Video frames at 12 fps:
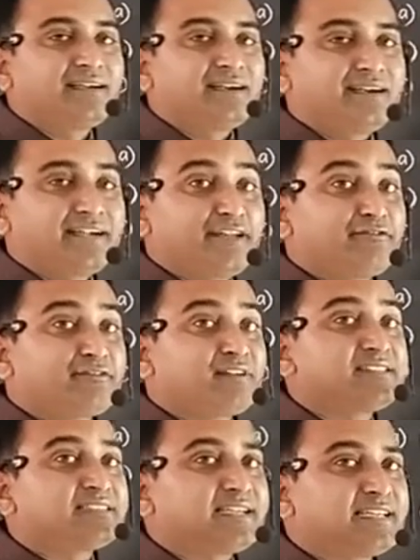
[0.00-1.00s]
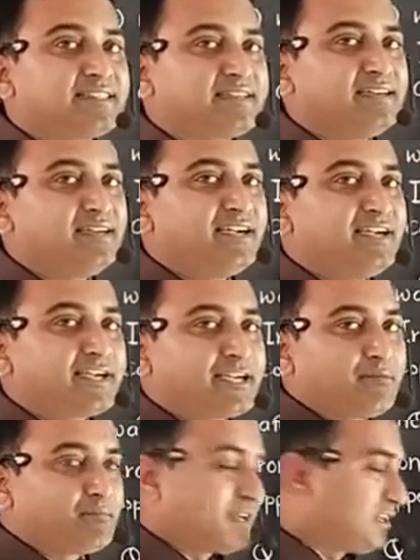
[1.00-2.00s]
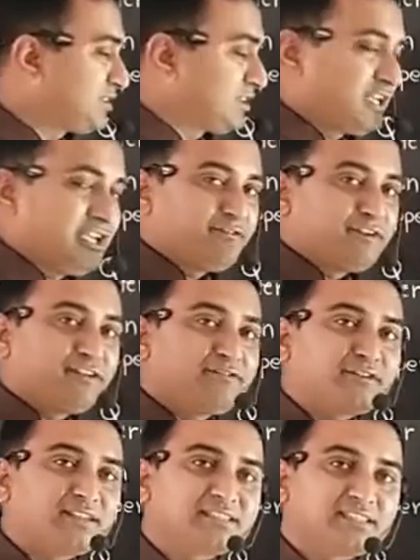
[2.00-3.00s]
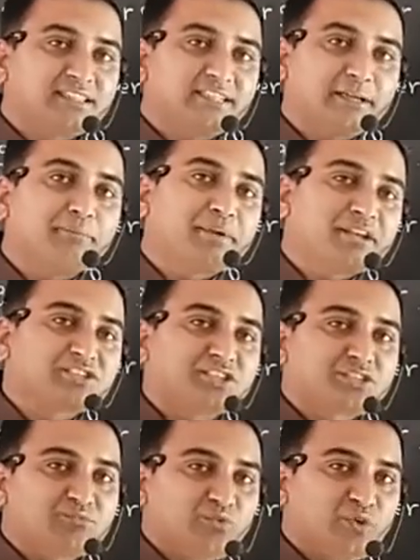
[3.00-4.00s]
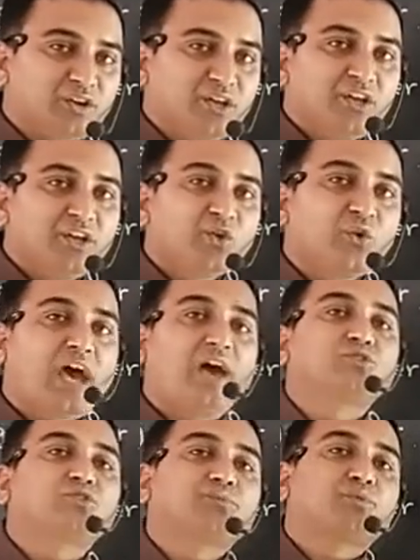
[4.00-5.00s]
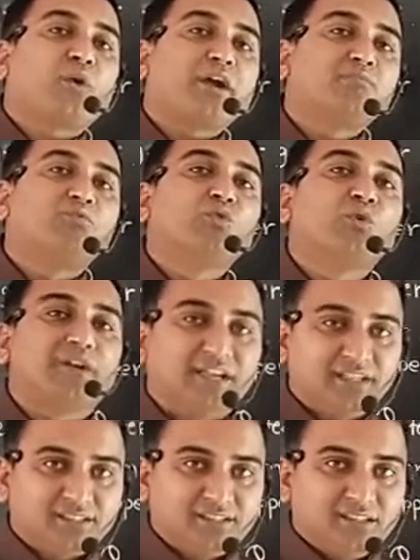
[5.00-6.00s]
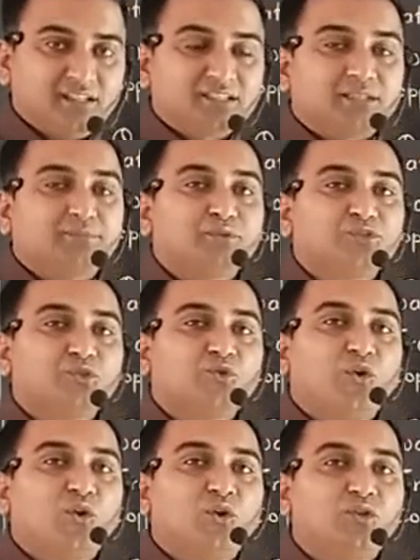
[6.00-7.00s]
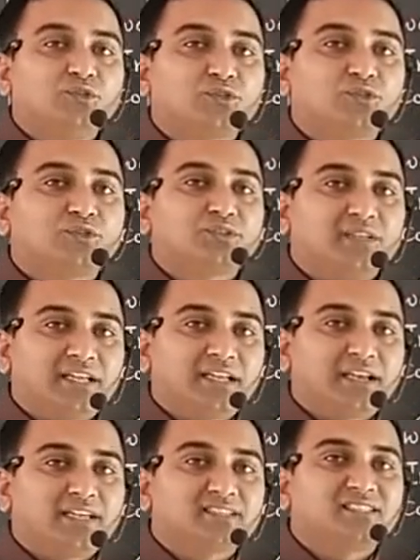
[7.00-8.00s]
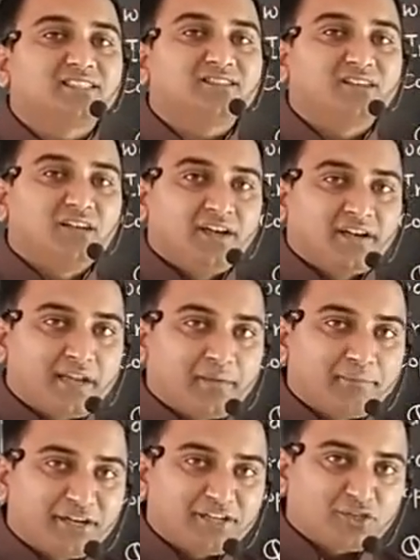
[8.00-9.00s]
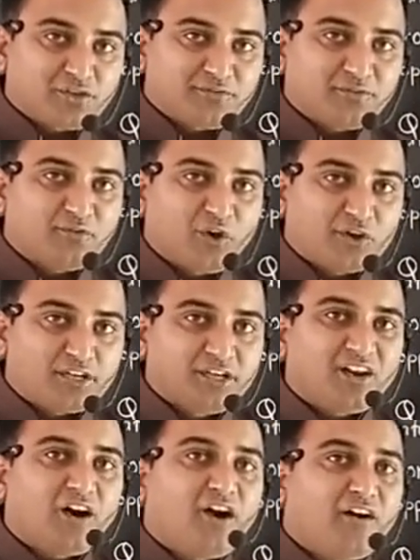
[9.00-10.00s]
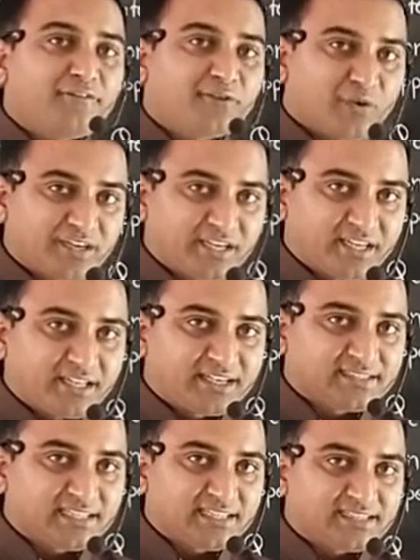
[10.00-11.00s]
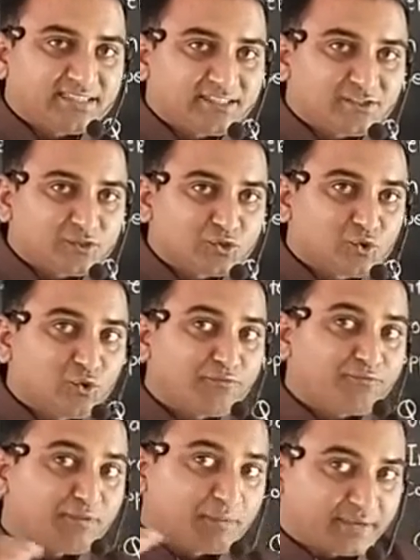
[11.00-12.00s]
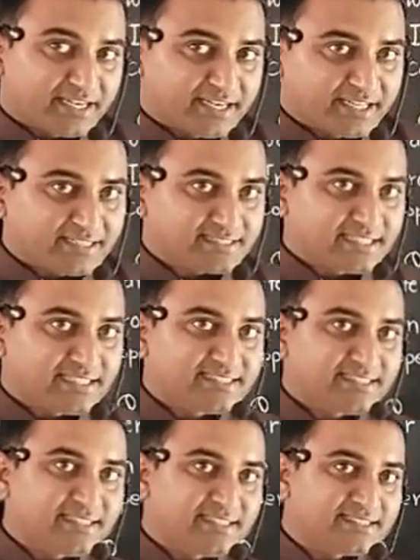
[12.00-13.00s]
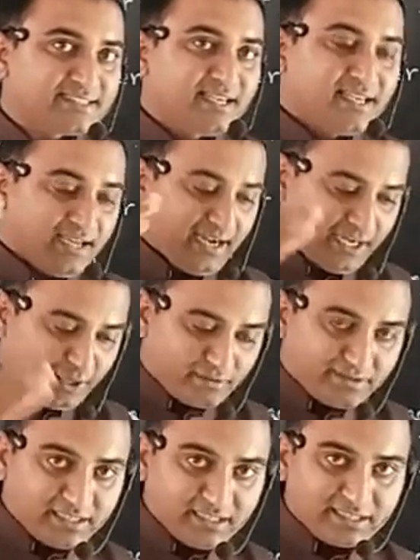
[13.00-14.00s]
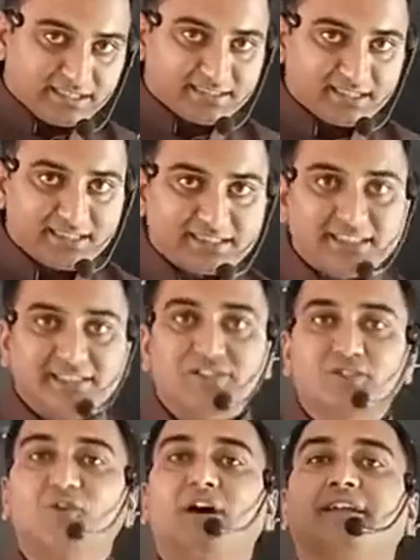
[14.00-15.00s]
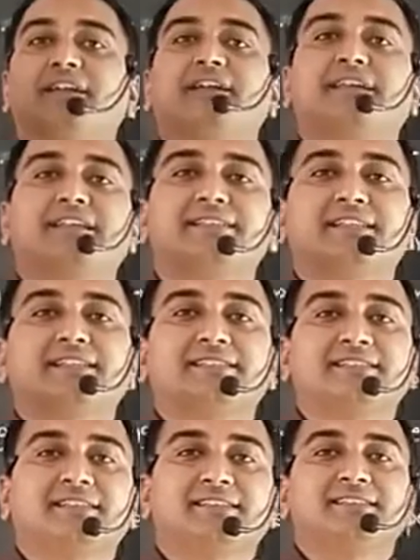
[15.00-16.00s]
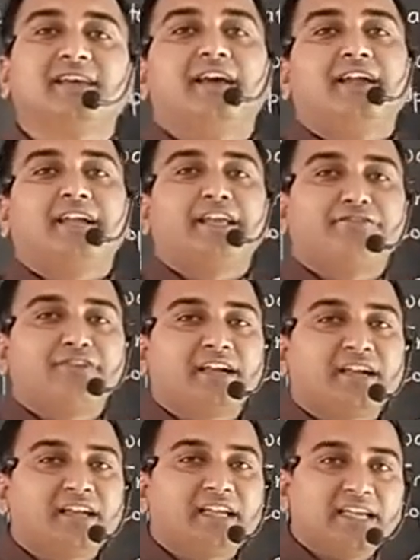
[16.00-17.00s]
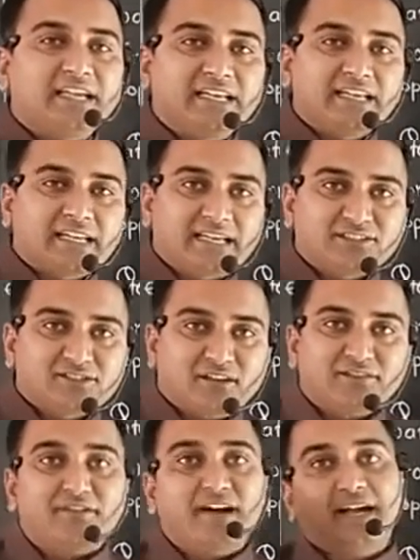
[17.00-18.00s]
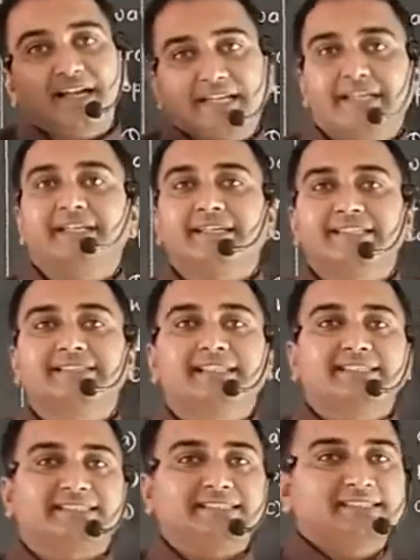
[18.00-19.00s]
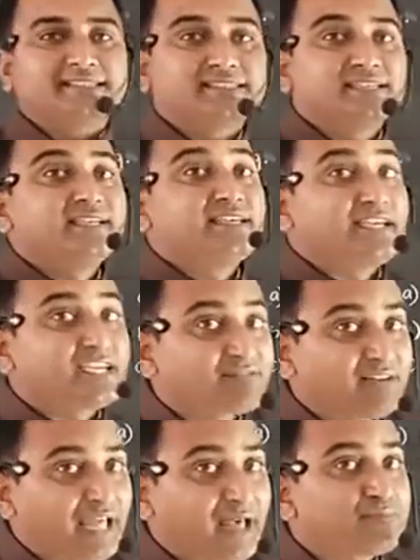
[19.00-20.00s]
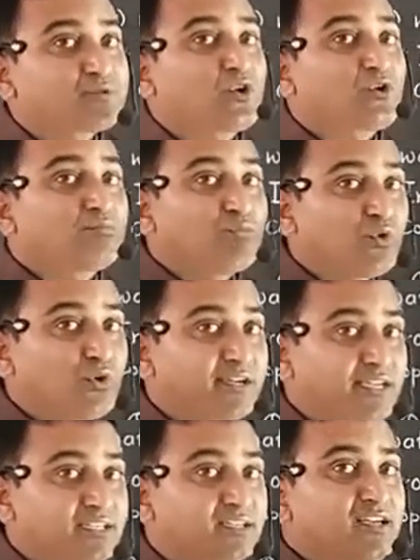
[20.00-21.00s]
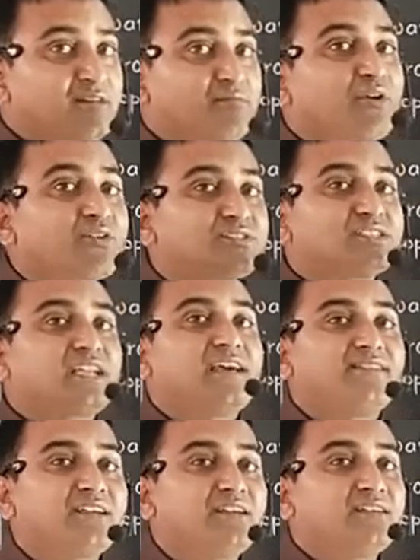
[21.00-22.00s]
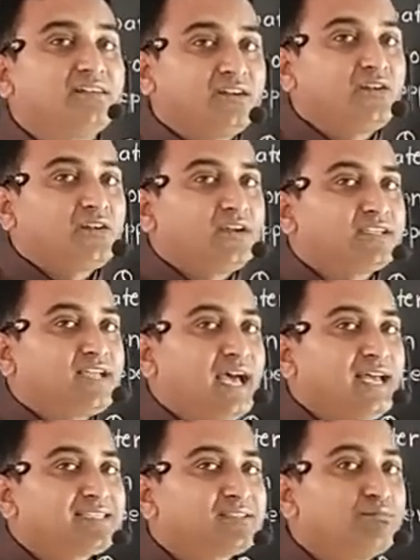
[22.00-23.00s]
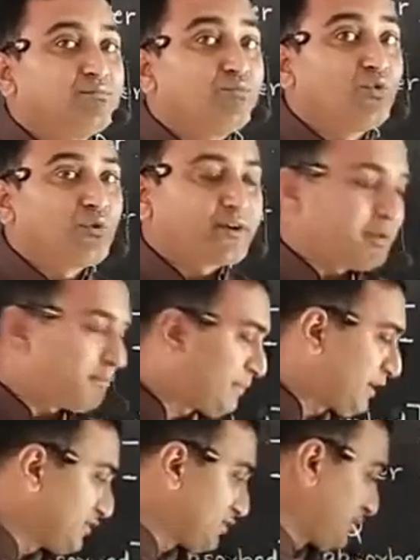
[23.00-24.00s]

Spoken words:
difference in the temperature. If difference in the temperature is more, you have to provide more heat. Suppose you want to raise the temperature of water of 20 degrees Celsius to 50 degrees Celsius and 20 degrees Celsius to 100 degrees Celsius. Definitely in case of 100 degrees Celsius, it will absorb more heat because it has more temperature.